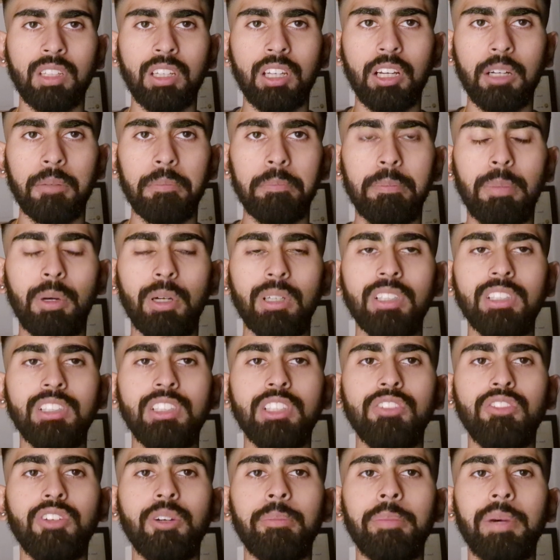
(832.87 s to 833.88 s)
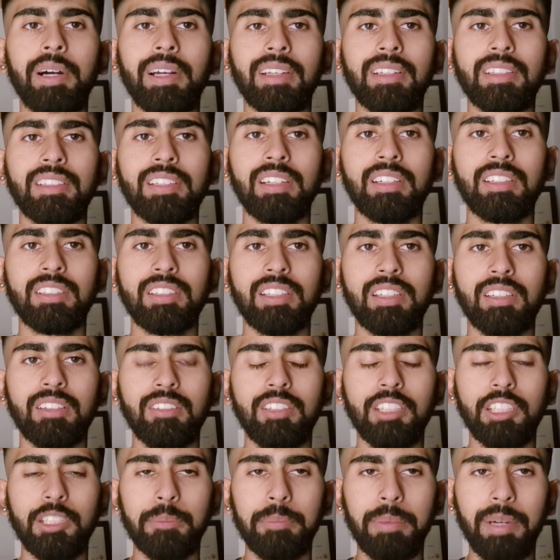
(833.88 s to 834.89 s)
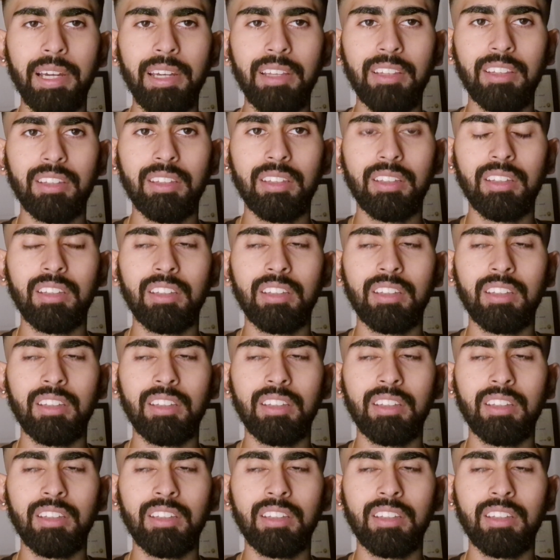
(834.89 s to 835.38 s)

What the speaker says: A positive for Pakistan is that despite